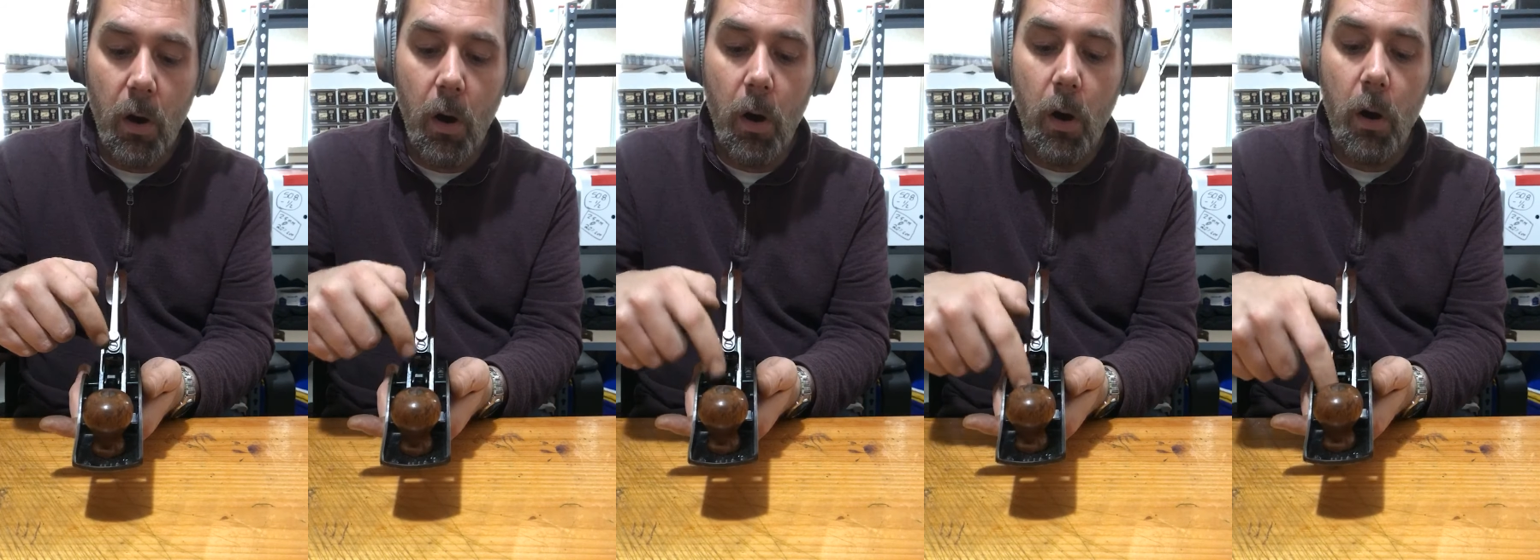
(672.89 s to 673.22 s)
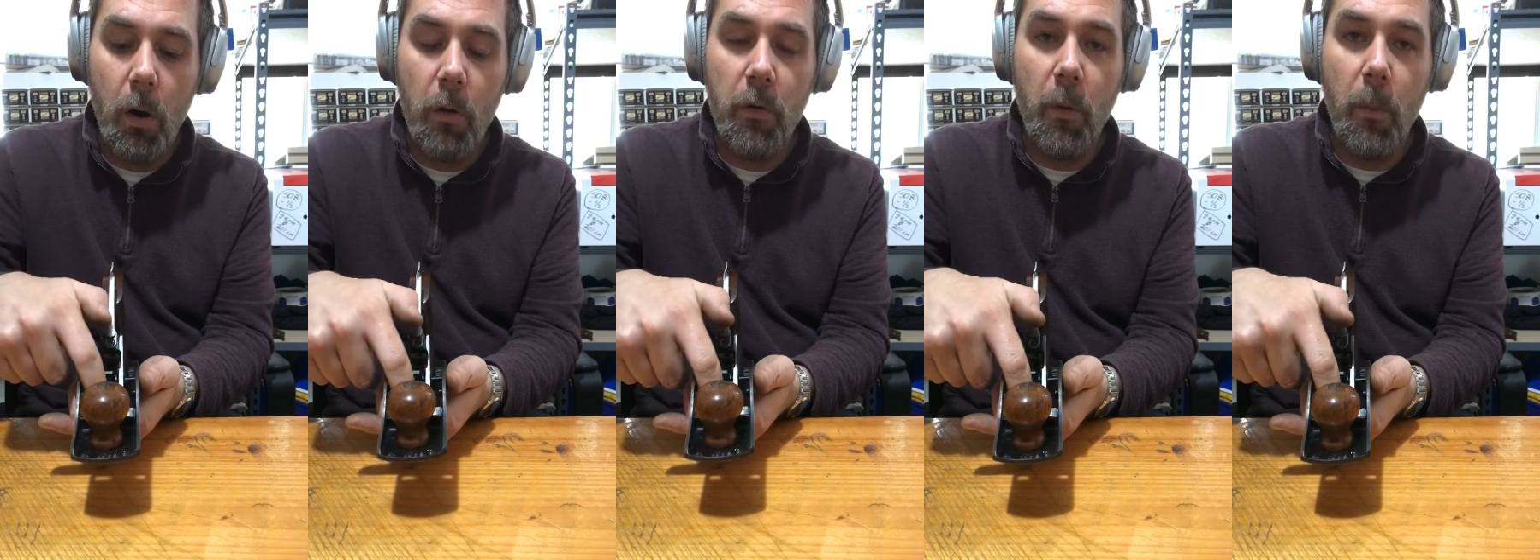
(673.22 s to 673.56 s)

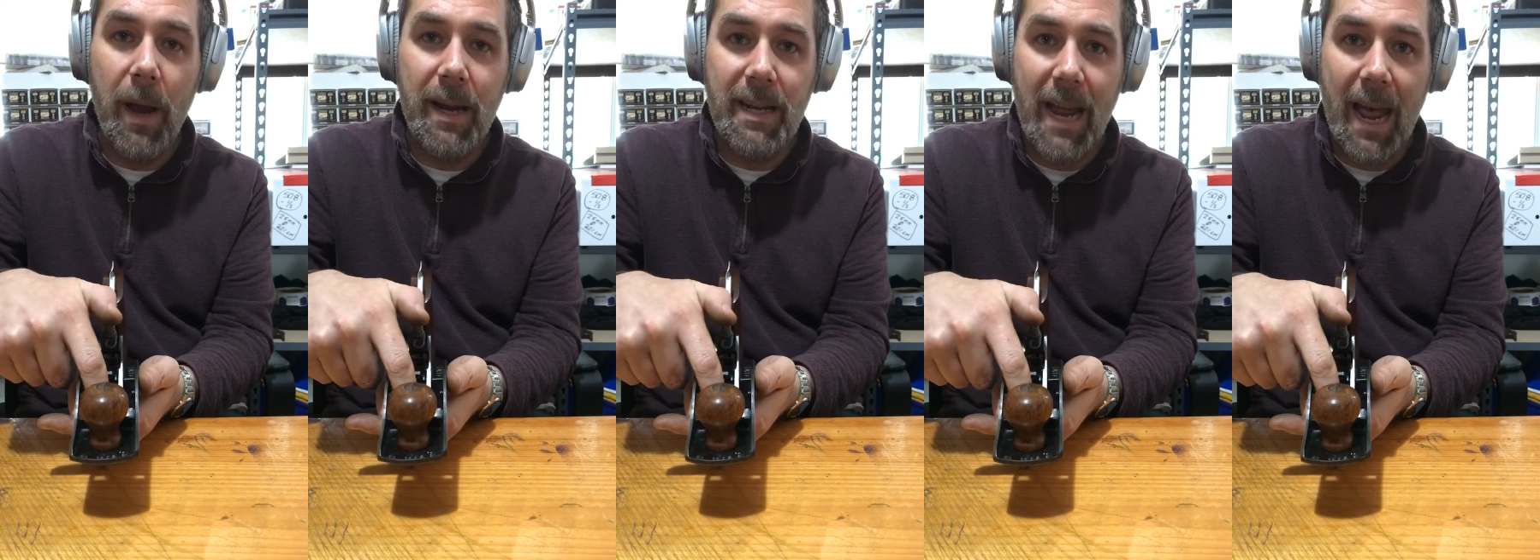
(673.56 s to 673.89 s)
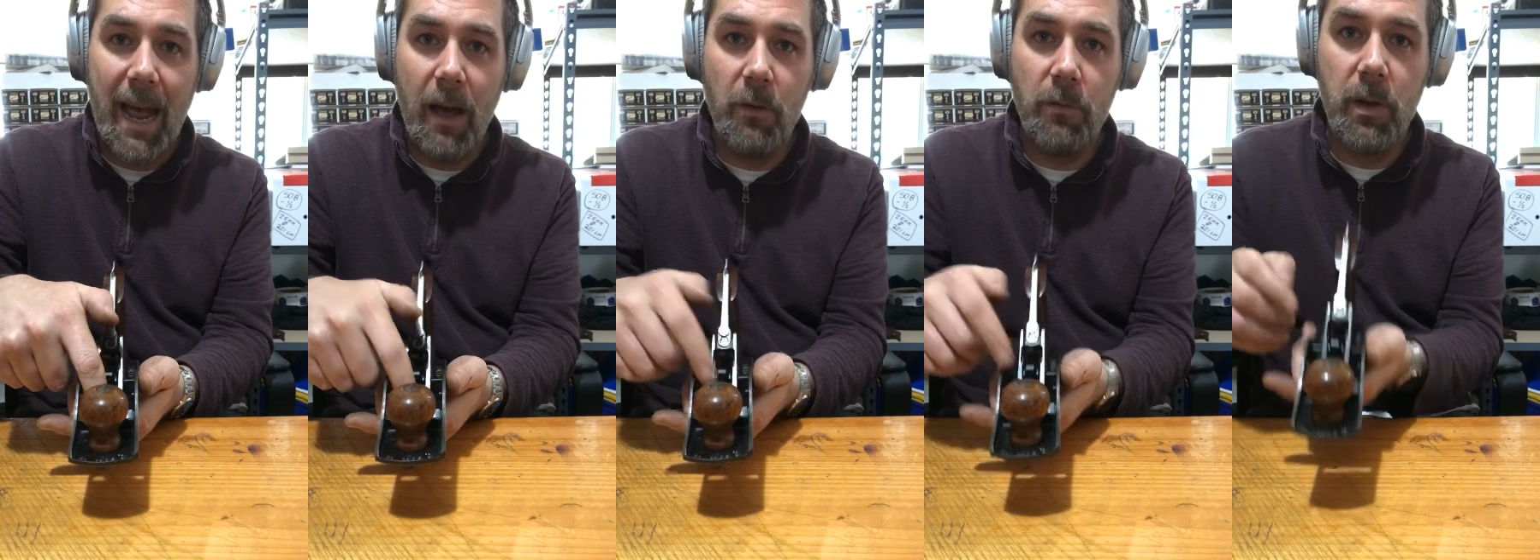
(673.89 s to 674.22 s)
all the way
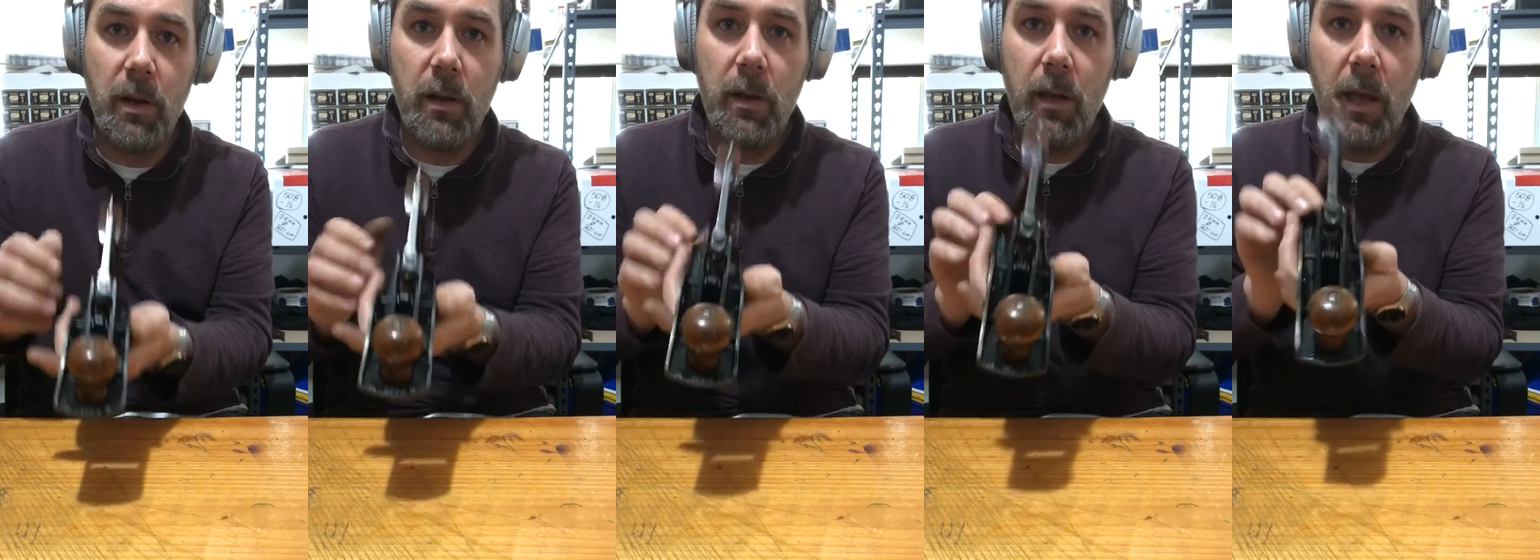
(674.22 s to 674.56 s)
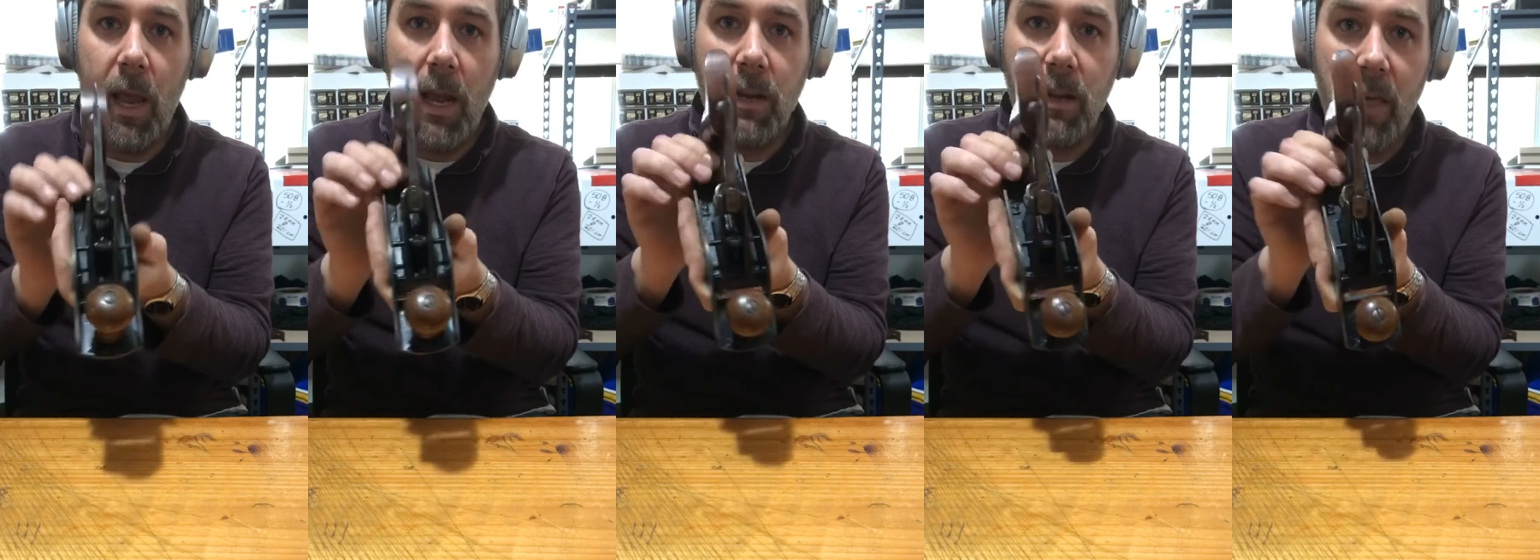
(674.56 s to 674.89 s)
down
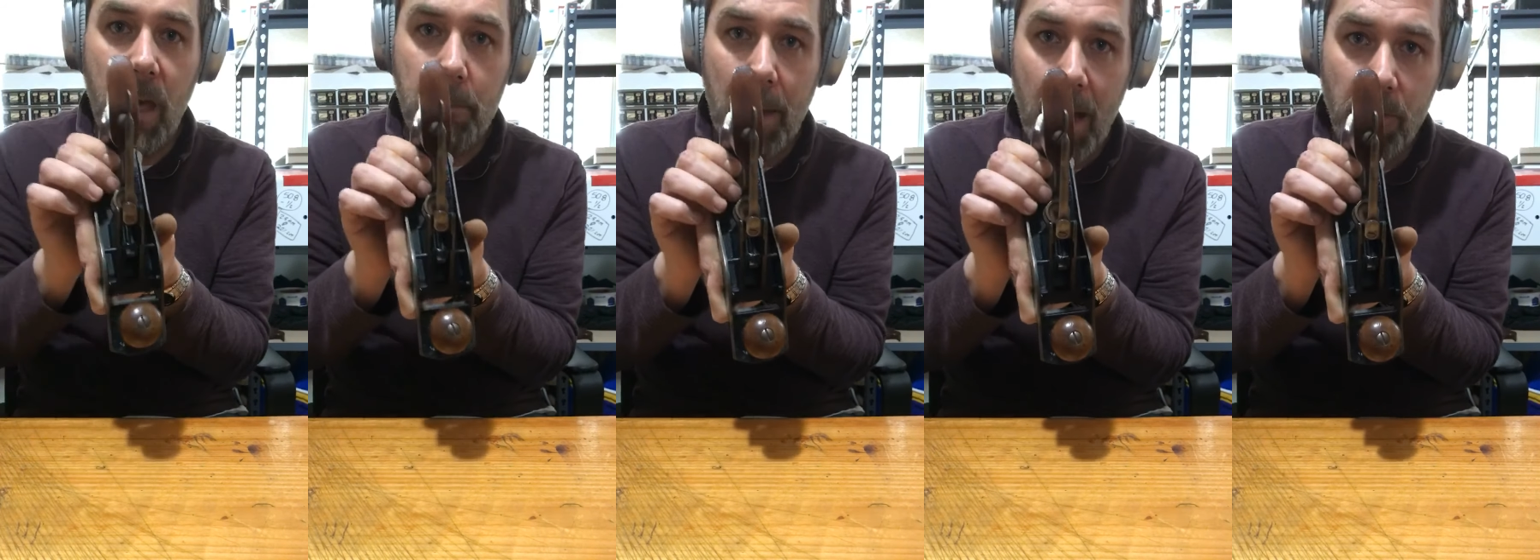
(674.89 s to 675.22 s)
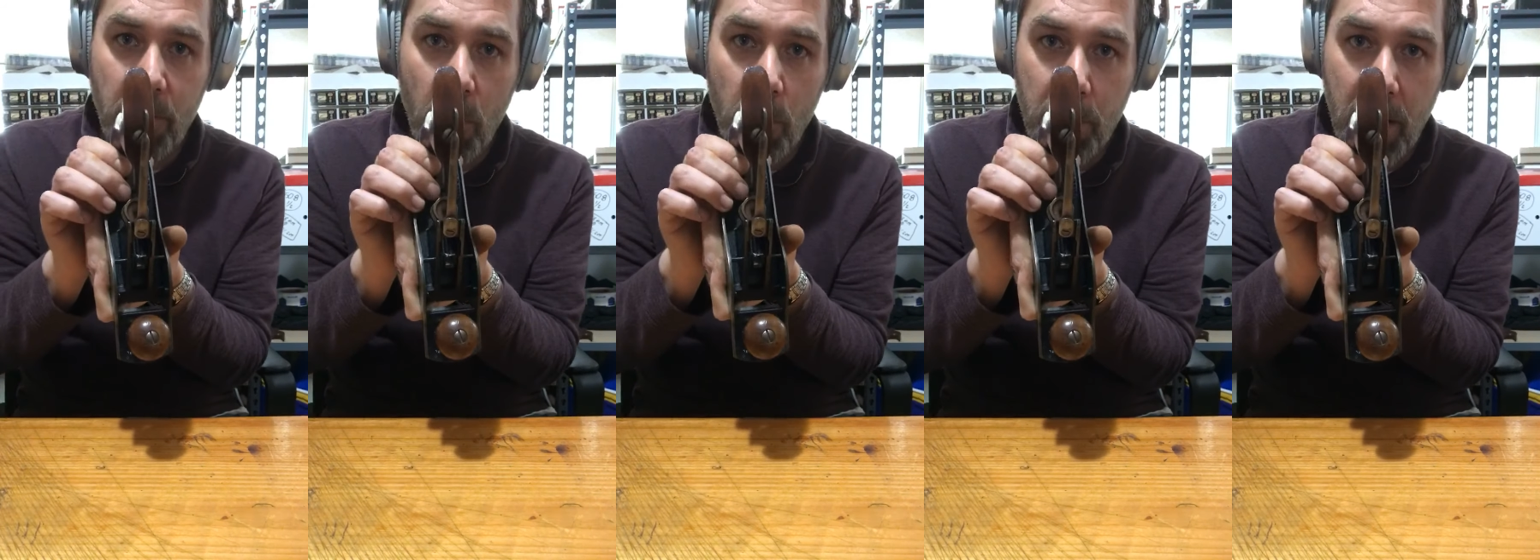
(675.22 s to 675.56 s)
into that
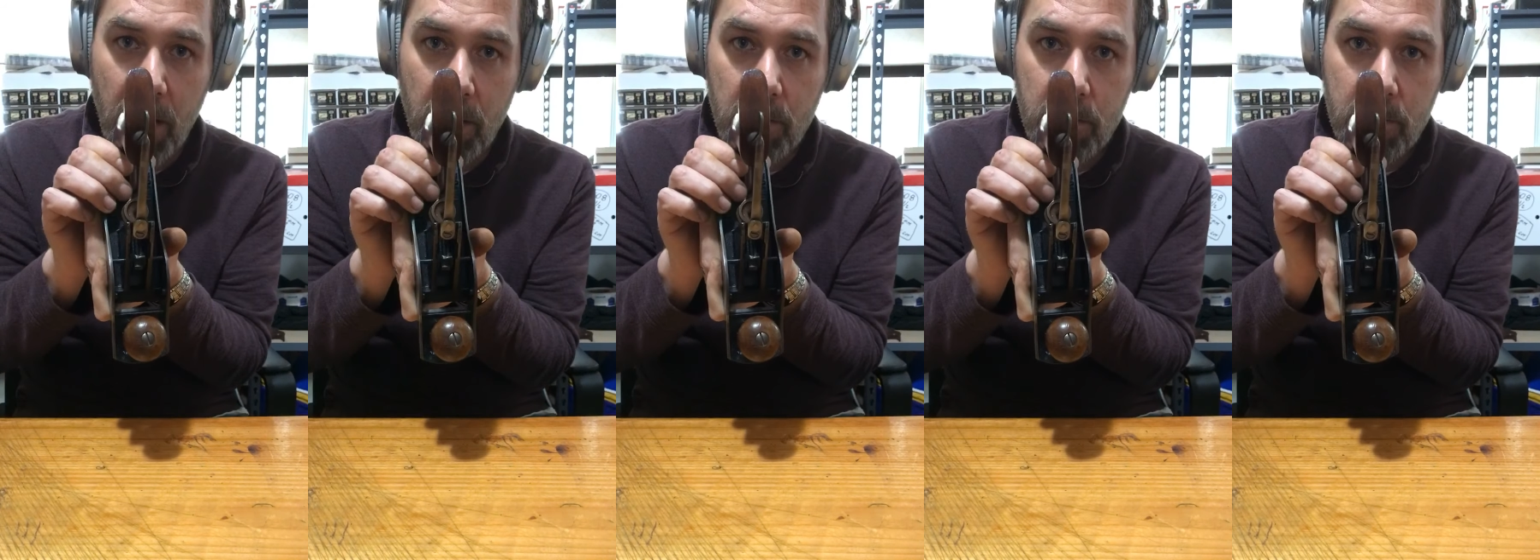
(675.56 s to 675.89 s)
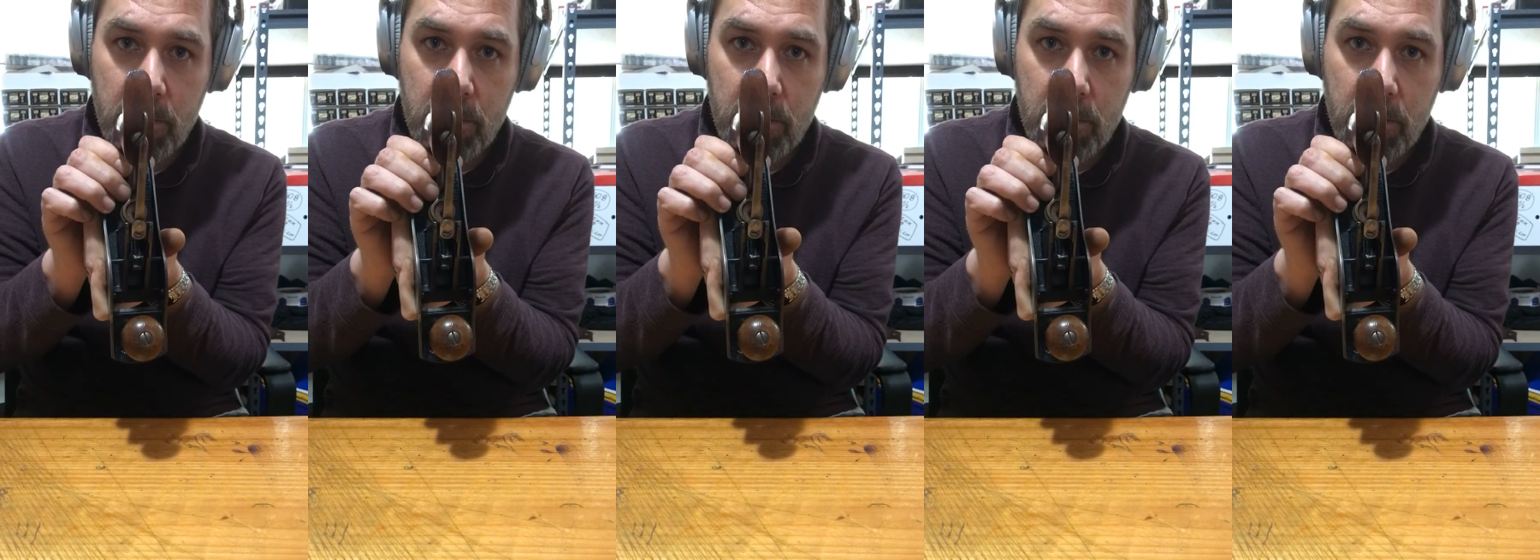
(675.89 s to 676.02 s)
mouth opening.